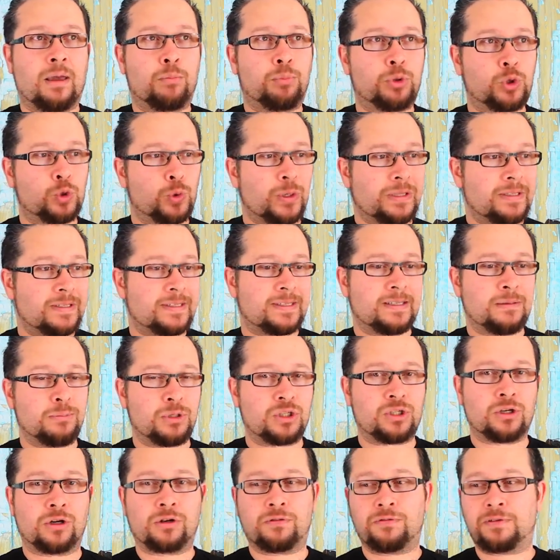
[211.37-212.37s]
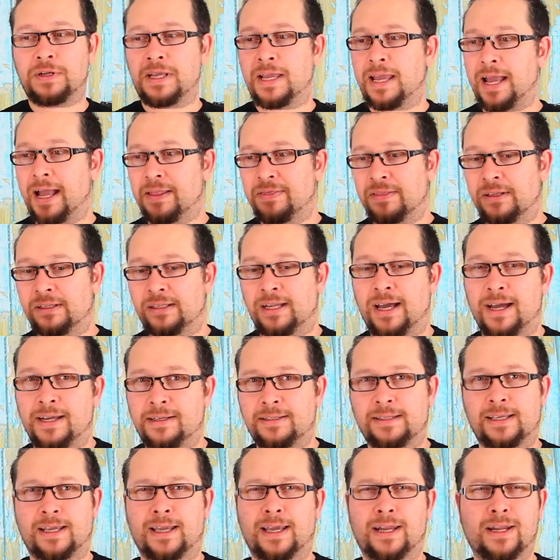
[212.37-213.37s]
Between the cinematography and the
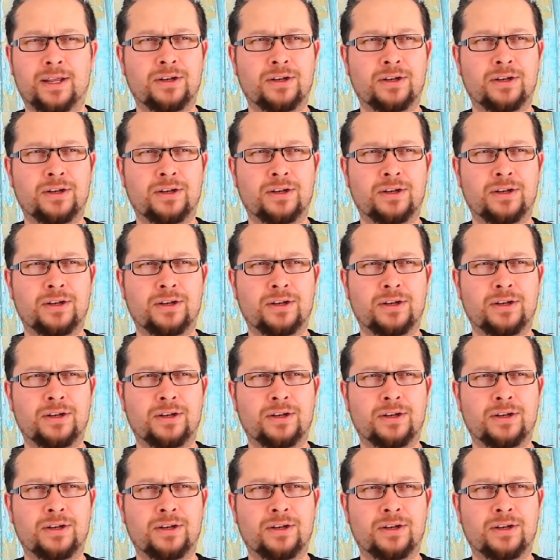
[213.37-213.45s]
lighting,